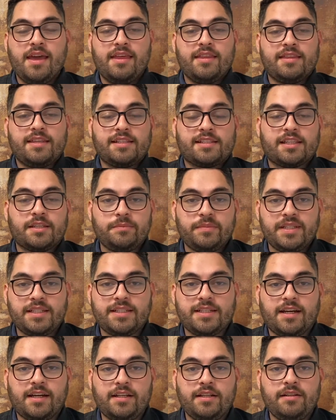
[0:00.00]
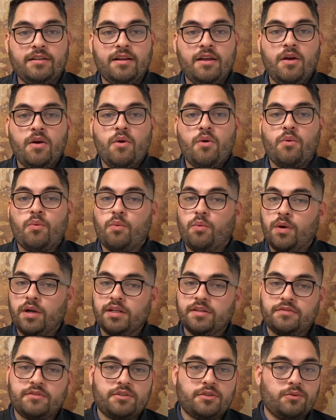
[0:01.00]
This can be done one
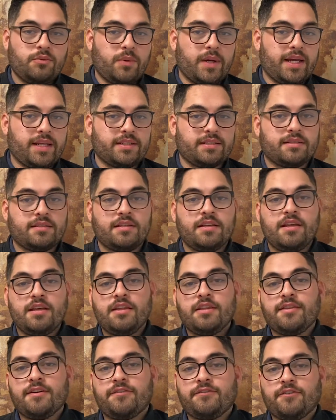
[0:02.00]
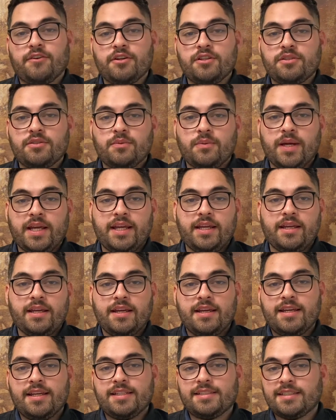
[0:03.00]
of two ways. The first way
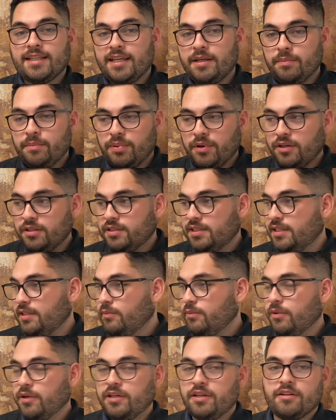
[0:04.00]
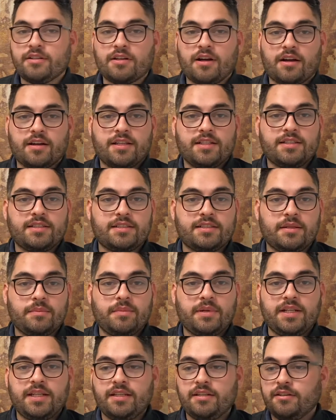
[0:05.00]
is in person, where you're talking to
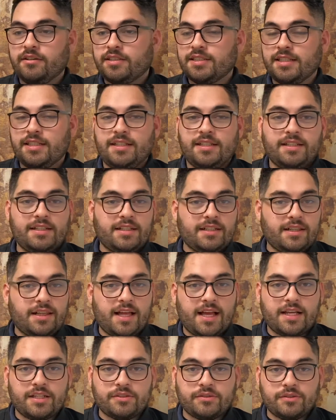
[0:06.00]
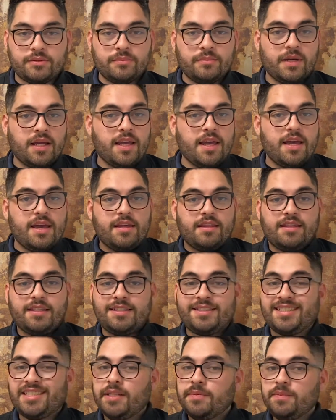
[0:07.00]
somebody and you're sitting in the classroom.
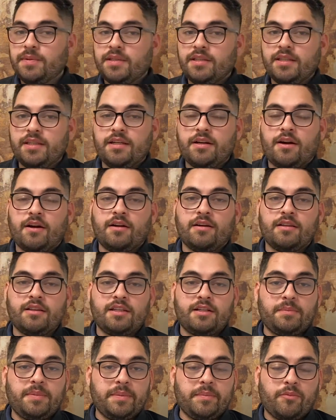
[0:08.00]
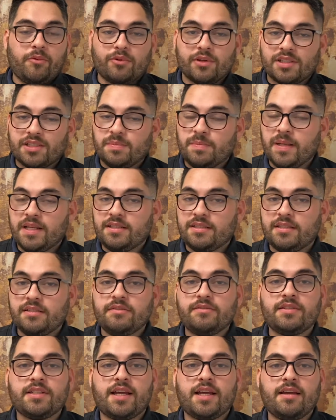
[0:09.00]
These typically are a little bit more
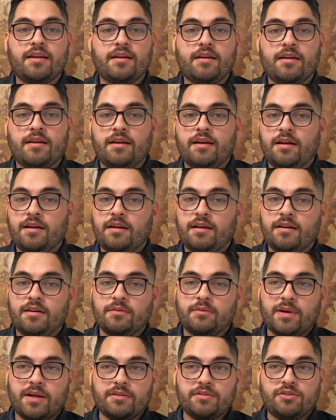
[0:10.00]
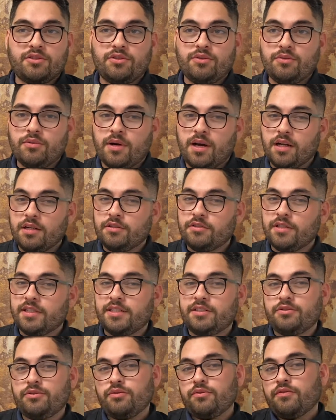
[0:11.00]
expensive, around
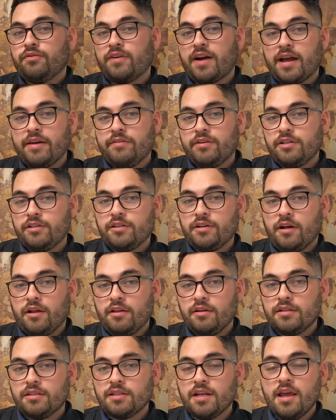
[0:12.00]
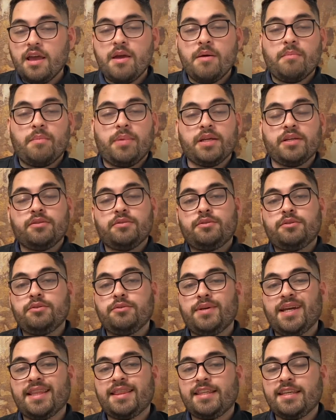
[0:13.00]
$200 to $500, but you do
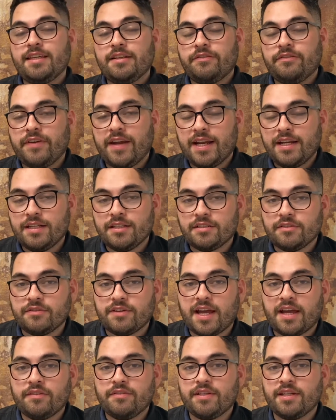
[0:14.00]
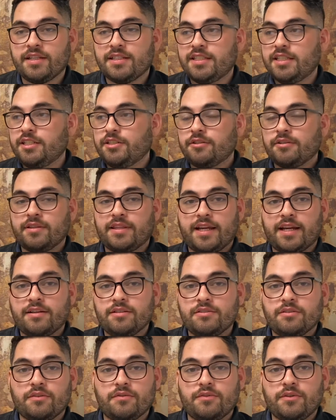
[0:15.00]
get the advantage of having a teacher there.
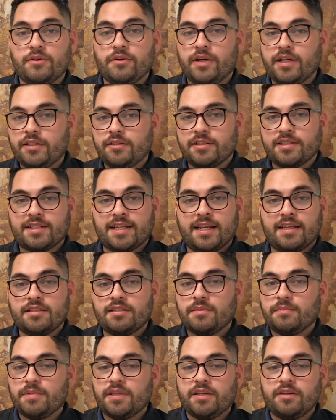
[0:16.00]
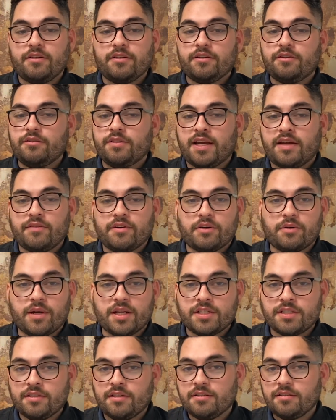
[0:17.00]
So if you don't understand something or you have a
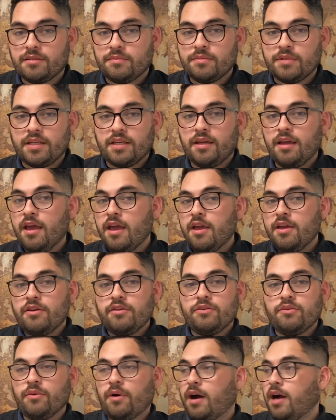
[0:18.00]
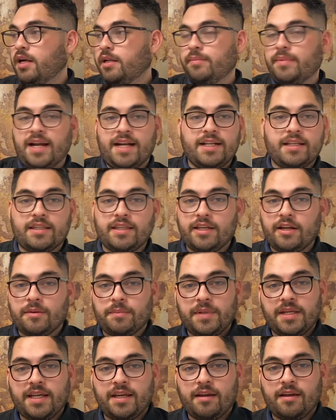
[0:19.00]
question on something, you automatically are
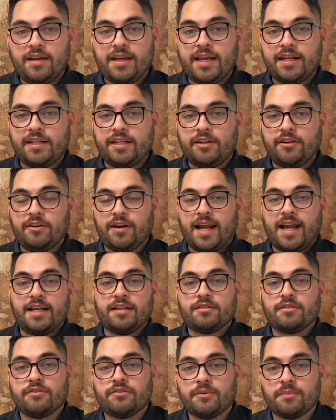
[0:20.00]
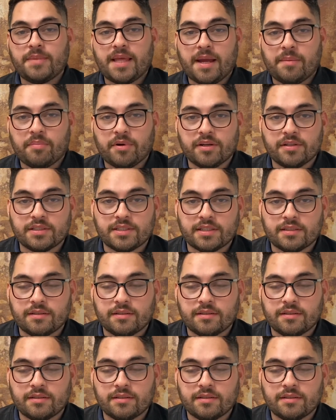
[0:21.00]
getting your answer from that person.